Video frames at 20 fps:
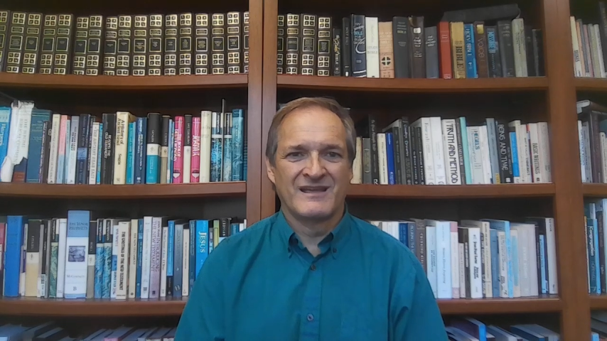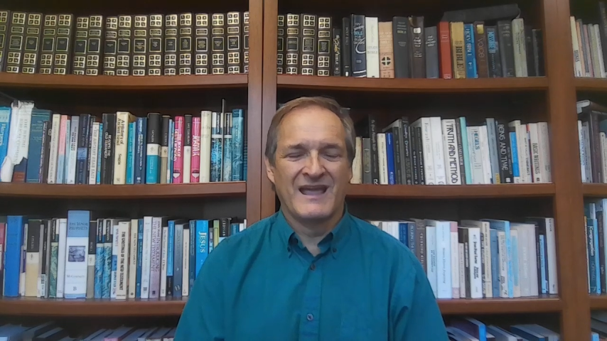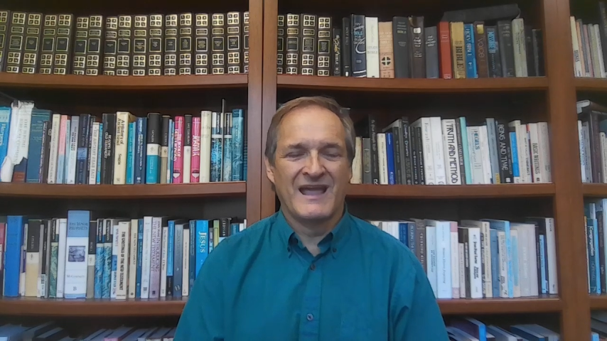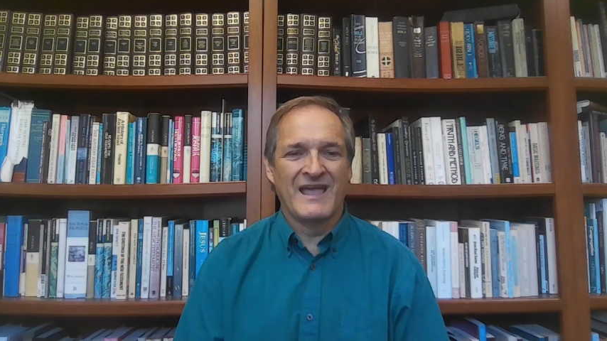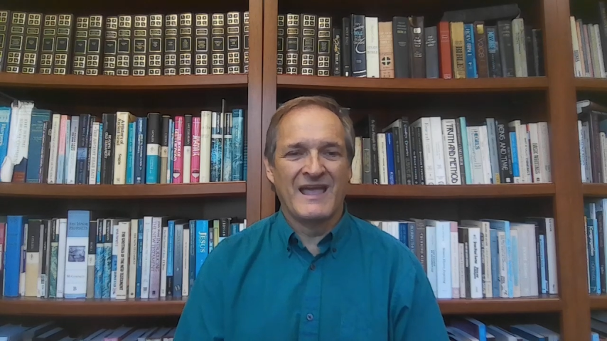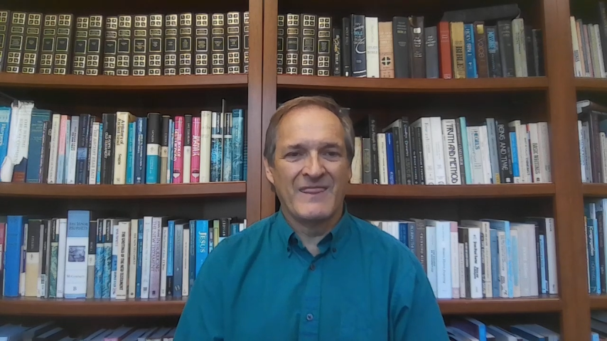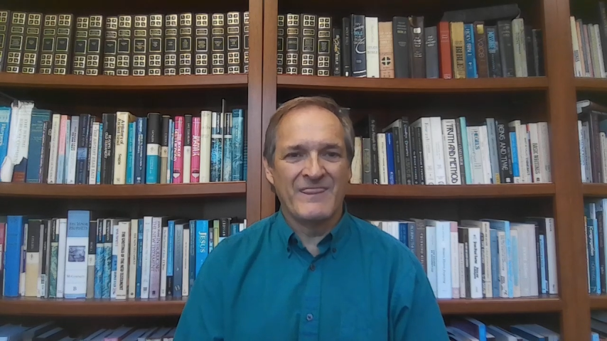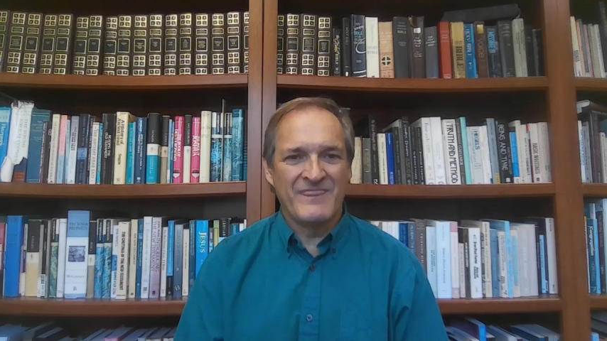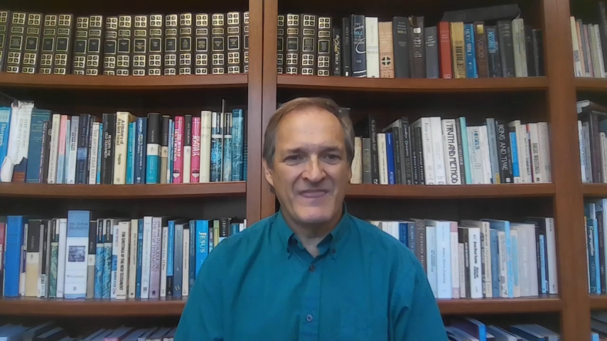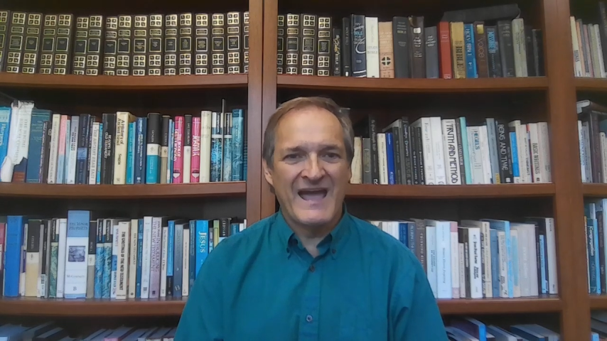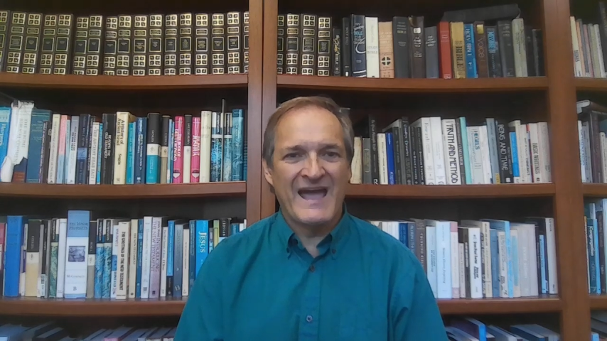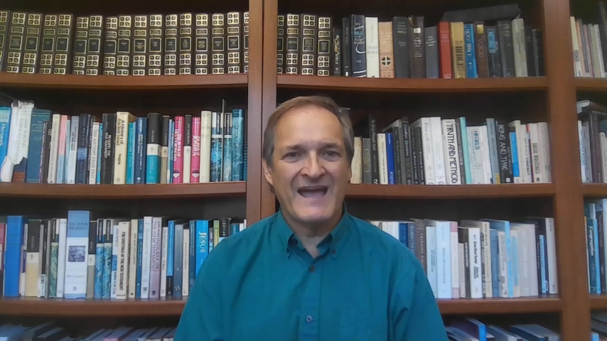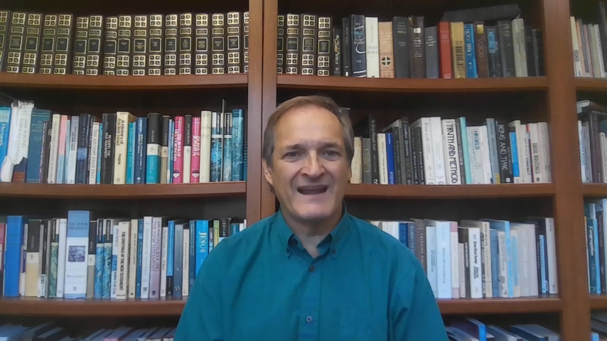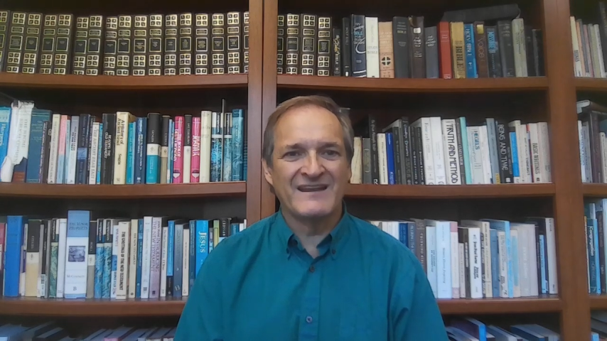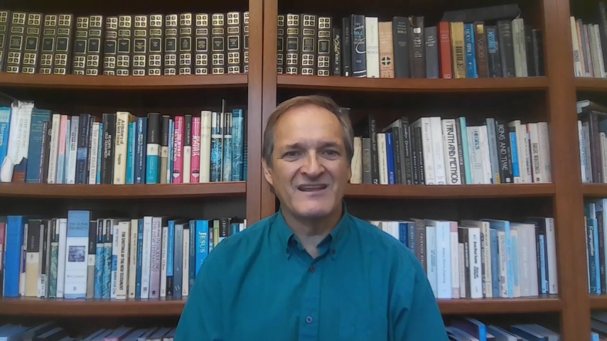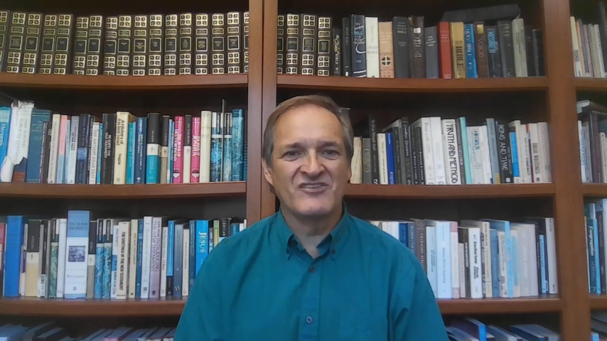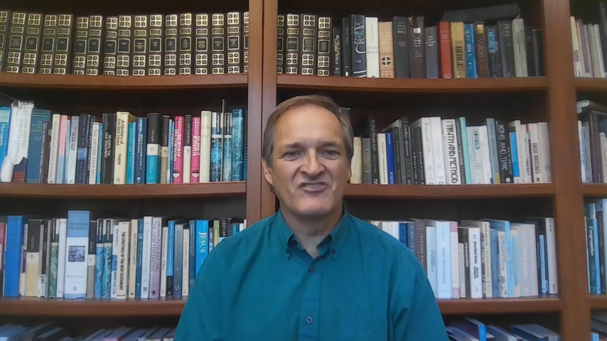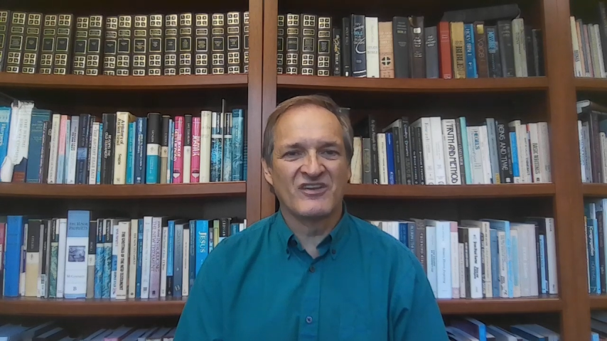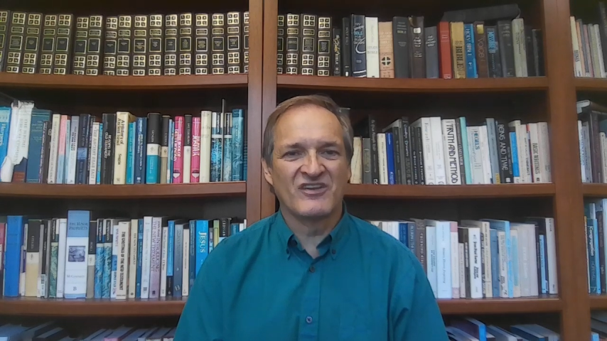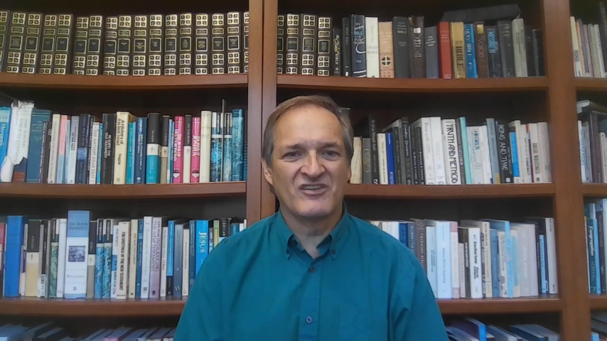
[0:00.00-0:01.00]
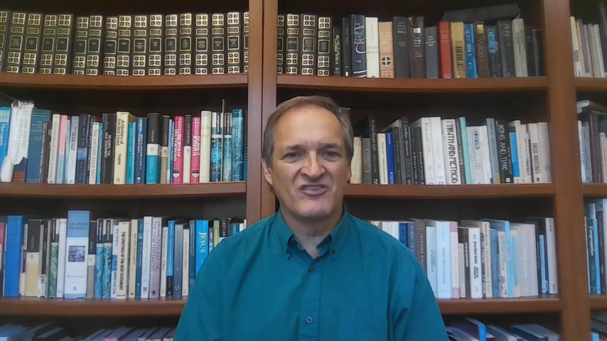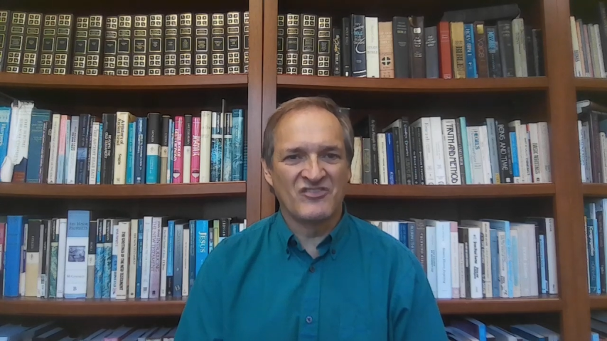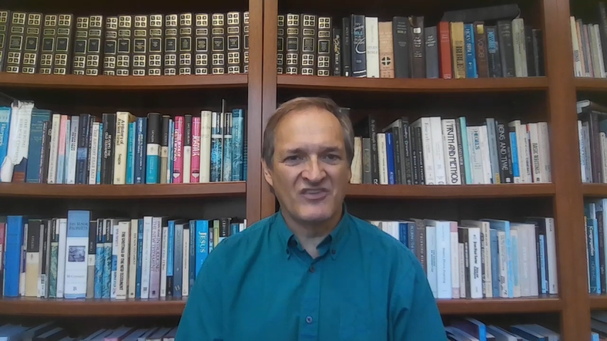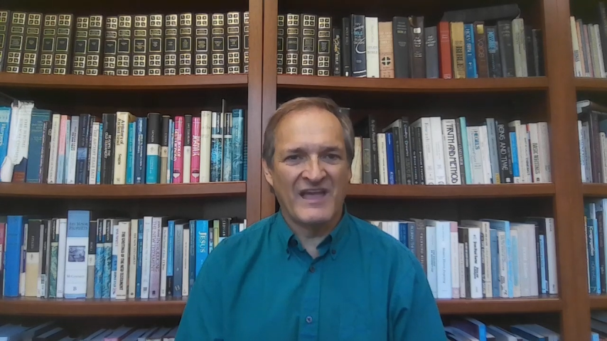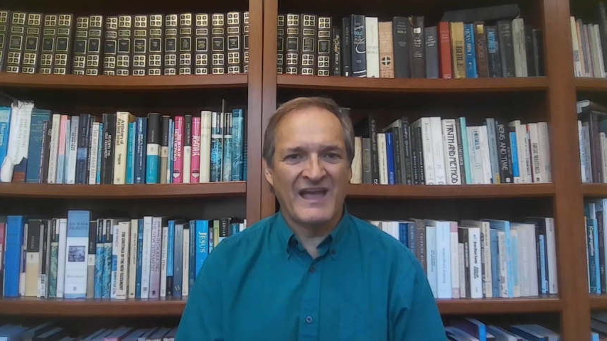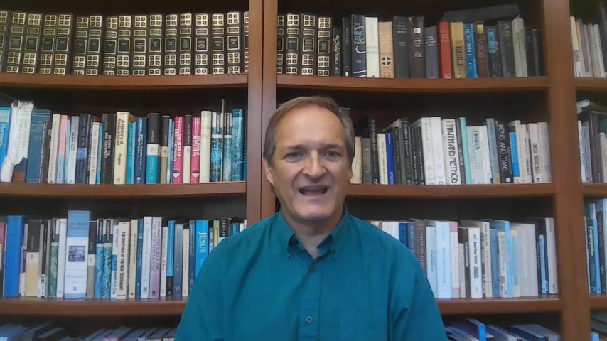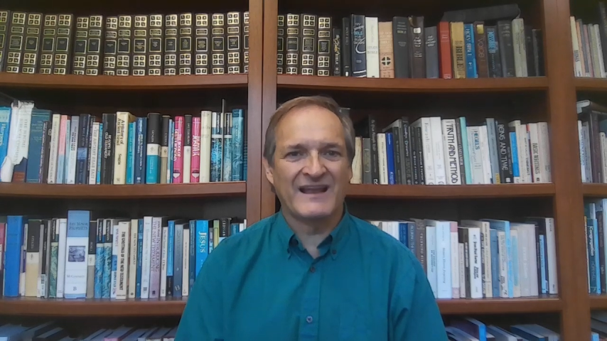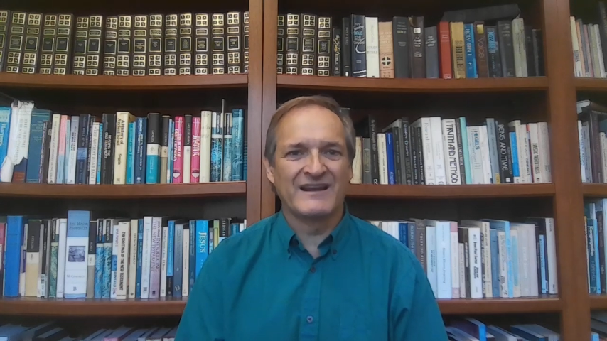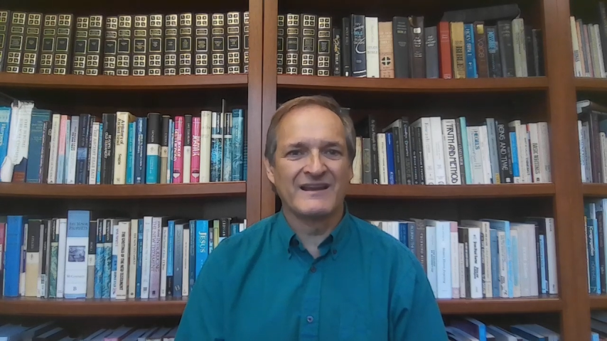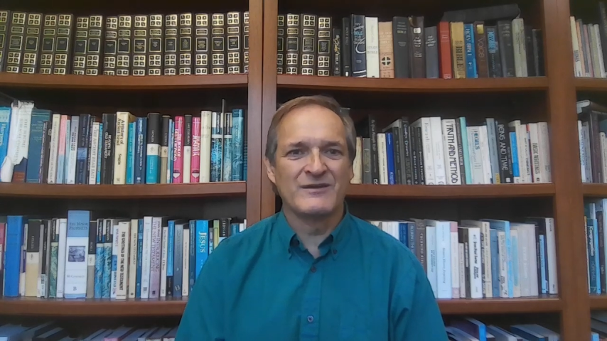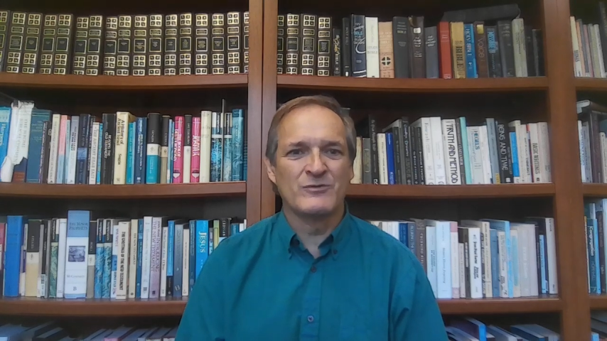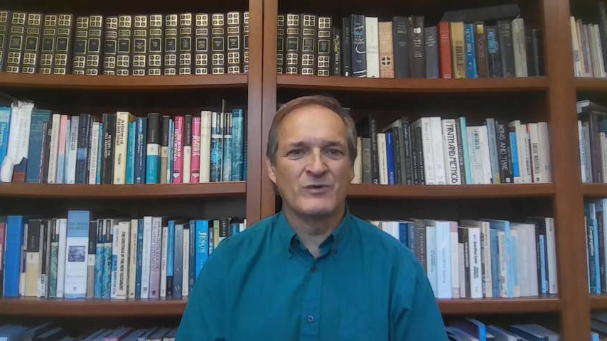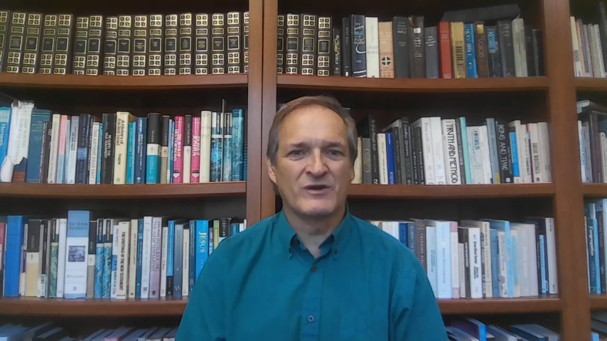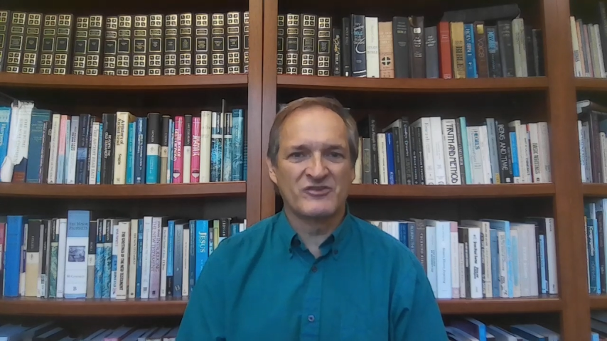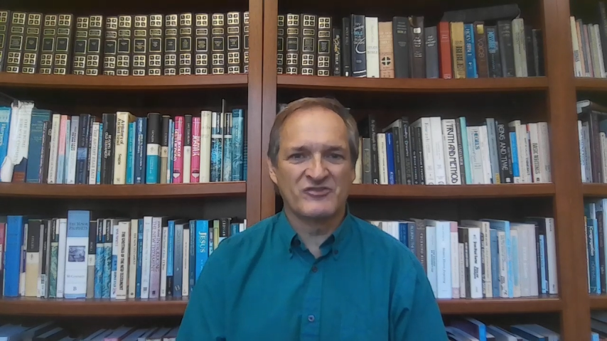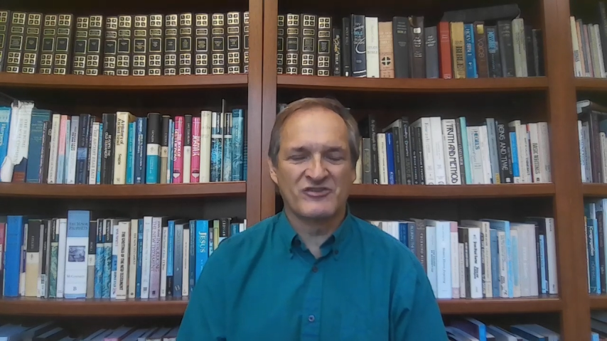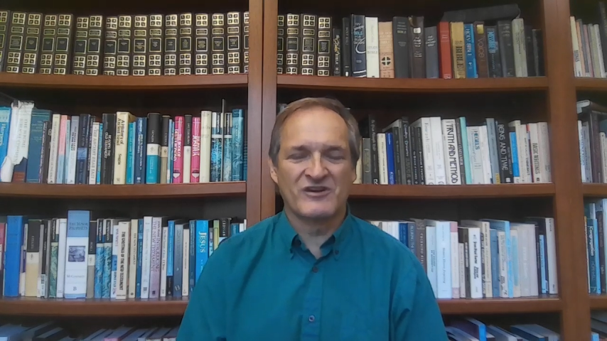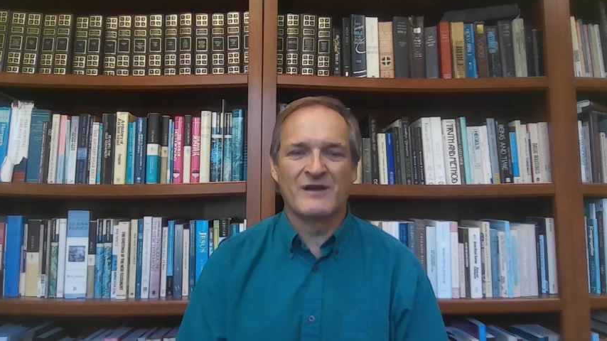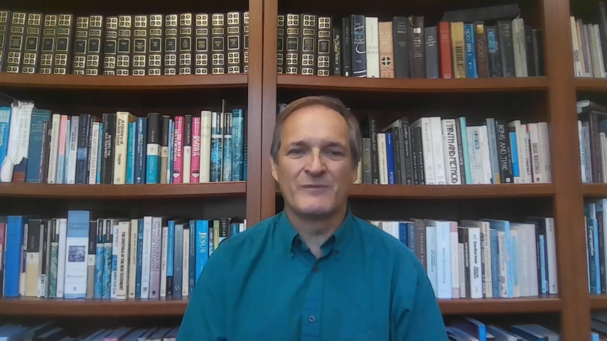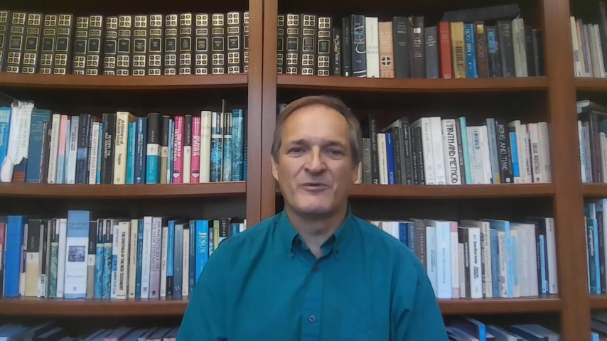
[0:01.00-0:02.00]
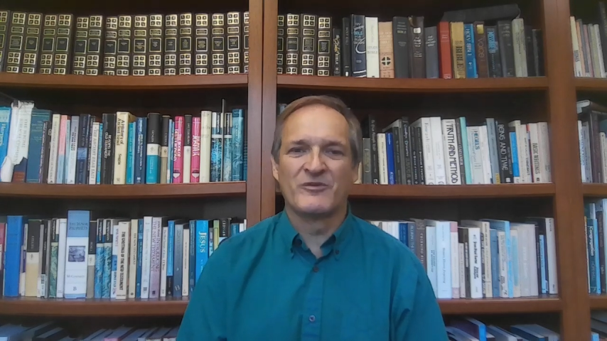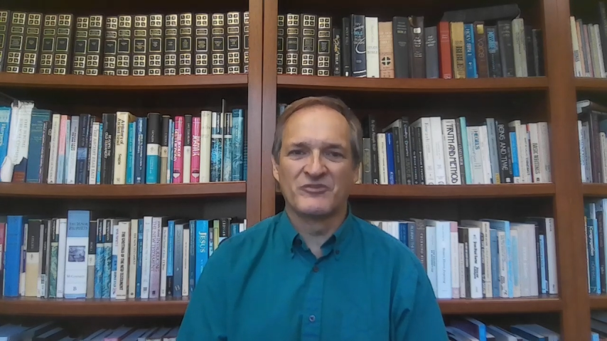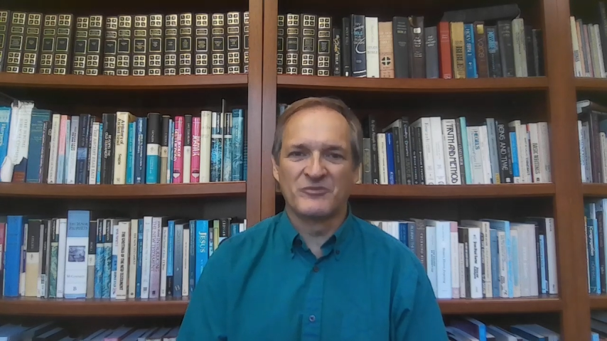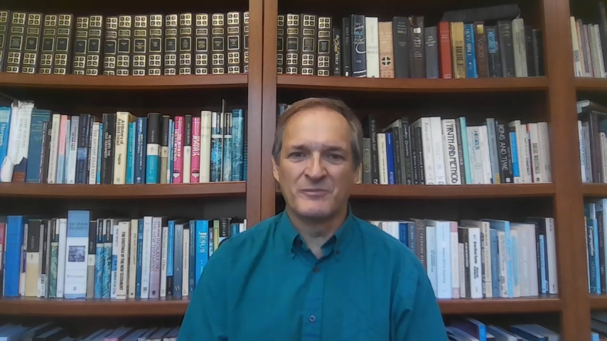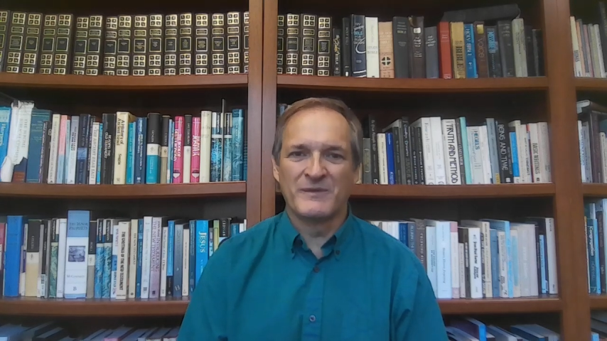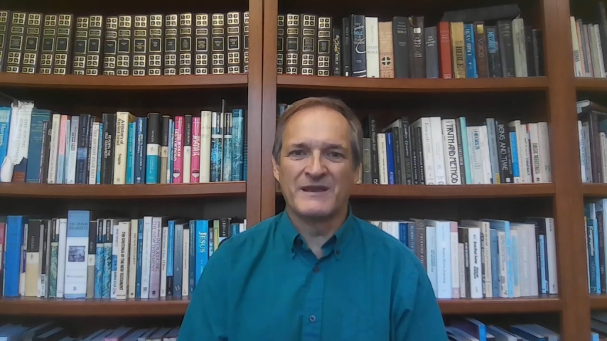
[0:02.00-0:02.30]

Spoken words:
And that is exactly what troubles